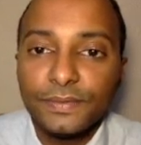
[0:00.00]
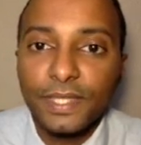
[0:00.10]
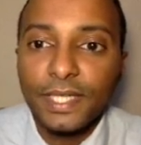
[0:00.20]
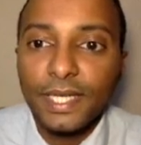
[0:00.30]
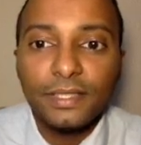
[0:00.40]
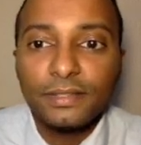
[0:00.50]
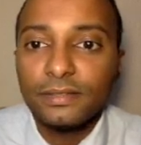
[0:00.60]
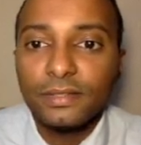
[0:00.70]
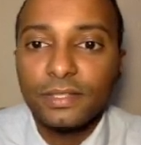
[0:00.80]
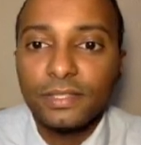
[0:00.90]
Again,
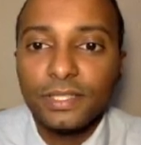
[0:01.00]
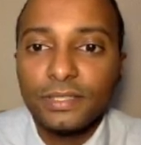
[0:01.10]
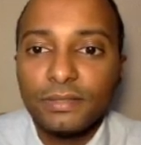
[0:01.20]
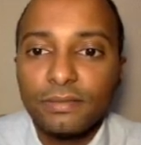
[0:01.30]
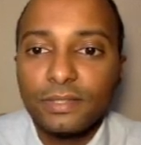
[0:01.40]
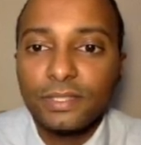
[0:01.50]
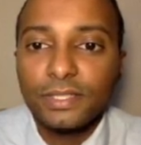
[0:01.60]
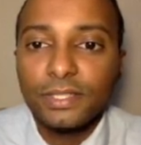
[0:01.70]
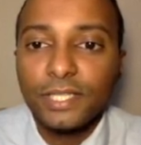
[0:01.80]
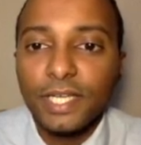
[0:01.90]
just
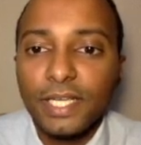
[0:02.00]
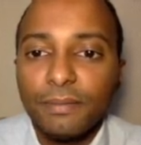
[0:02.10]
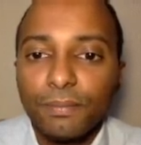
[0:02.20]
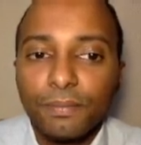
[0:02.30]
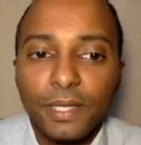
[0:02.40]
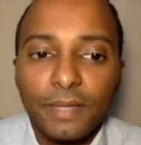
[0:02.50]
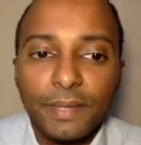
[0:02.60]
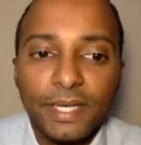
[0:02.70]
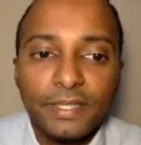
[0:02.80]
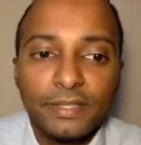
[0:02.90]
check it, plug it
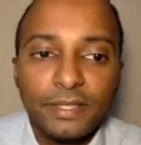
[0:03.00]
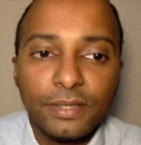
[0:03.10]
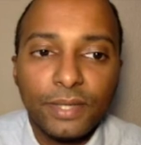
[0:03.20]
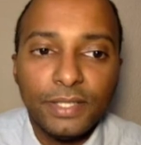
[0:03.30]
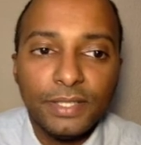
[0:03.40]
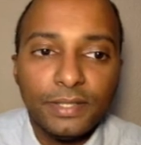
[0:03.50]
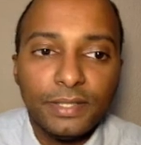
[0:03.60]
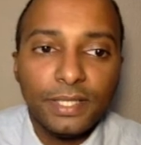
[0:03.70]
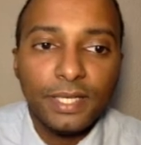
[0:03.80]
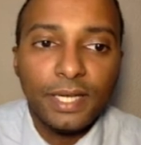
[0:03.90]
back into the equation,
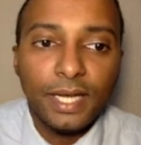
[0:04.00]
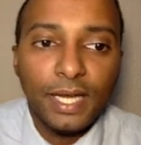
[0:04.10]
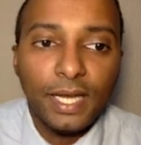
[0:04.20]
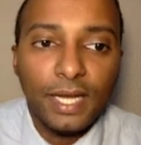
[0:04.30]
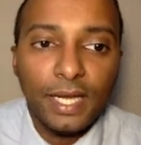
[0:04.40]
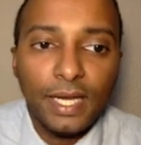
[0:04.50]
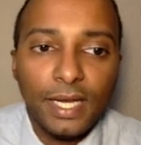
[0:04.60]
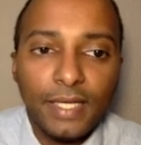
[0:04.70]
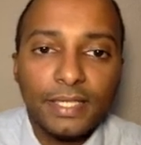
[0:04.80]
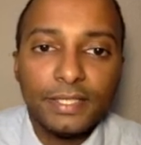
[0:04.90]

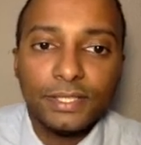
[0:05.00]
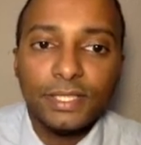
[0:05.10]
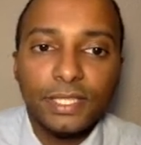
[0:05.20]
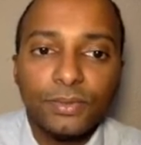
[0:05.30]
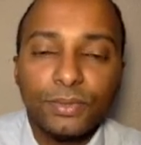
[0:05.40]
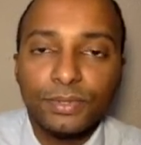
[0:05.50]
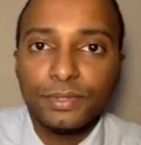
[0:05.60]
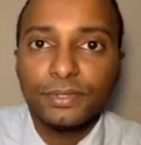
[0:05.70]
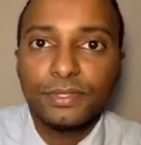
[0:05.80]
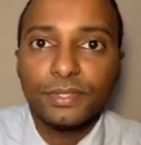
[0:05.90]
and it should equal
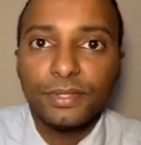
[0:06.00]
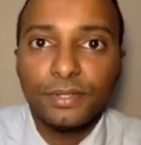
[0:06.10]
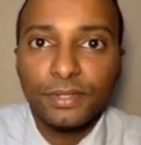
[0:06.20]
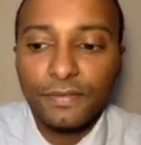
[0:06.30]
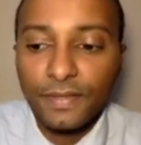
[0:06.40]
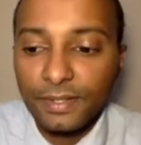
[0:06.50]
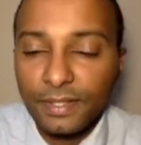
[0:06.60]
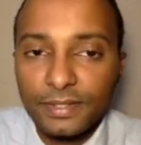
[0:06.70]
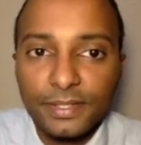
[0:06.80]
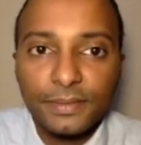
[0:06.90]
to the final
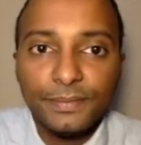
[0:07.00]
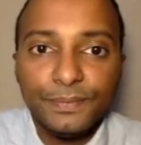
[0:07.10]
answer.